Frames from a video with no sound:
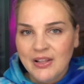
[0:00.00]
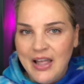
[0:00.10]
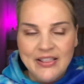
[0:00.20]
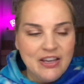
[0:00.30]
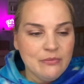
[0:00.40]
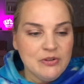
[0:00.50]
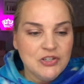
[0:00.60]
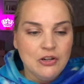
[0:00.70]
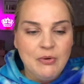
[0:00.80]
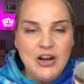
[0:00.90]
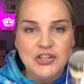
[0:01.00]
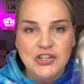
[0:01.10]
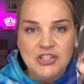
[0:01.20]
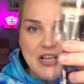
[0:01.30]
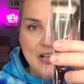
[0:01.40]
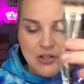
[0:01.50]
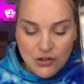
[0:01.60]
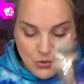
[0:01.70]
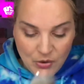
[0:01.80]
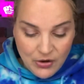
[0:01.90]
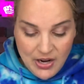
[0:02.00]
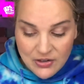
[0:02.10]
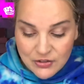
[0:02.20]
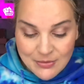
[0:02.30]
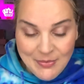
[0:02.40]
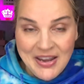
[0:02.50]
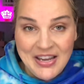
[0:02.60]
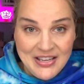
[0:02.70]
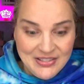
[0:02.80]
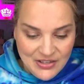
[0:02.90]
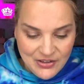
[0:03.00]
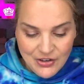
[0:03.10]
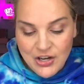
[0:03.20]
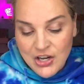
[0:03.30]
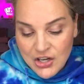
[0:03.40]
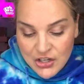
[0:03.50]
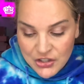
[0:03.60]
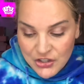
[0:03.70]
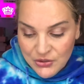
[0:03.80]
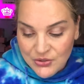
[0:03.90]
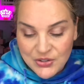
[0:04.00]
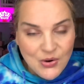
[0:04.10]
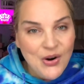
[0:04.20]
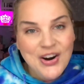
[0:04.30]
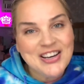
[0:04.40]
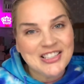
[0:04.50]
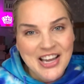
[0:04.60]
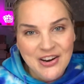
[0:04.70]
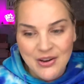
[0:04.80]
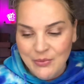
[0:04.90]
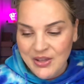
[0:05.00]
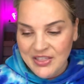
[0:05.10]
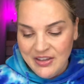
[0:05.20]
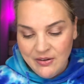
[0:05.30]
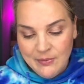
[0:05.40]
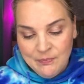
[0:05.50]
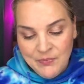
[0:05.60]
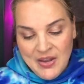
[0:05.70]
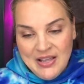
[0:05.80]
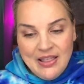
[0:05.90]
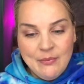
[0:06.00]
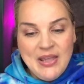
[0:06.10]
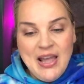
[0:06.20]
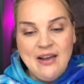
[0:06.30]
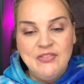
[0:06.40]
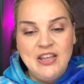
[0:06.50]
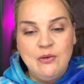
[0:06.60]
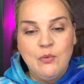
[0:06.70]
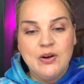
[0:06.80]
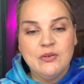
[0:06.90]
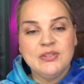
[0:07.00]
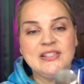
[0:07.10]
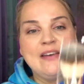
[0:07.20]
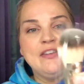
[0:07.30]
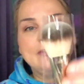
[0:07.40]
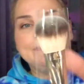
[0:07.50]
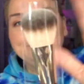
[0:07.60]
like the original brush. It just has a shorter handle to make it easier to store and to carry with you. Then we have the 107